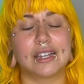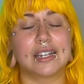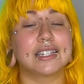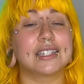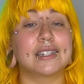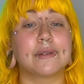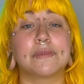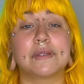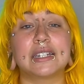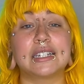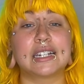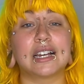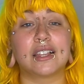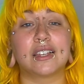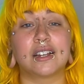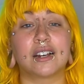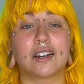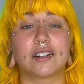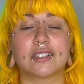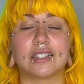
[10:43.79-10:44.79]
Simply
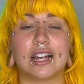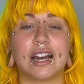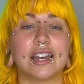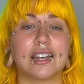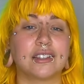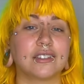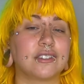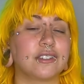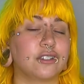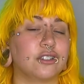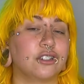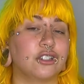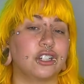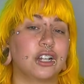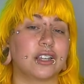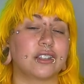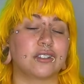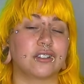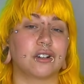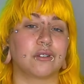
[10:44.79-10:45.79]
telling our clients
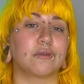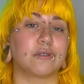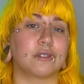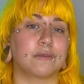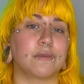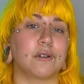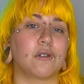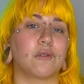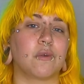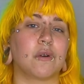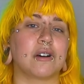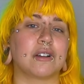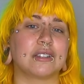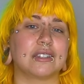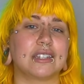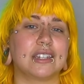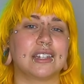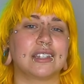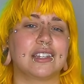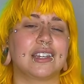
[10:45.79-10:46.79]
just don't smoke while
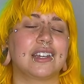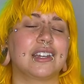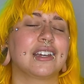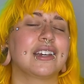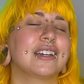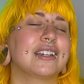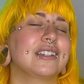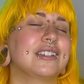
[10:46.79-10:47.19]
it's healing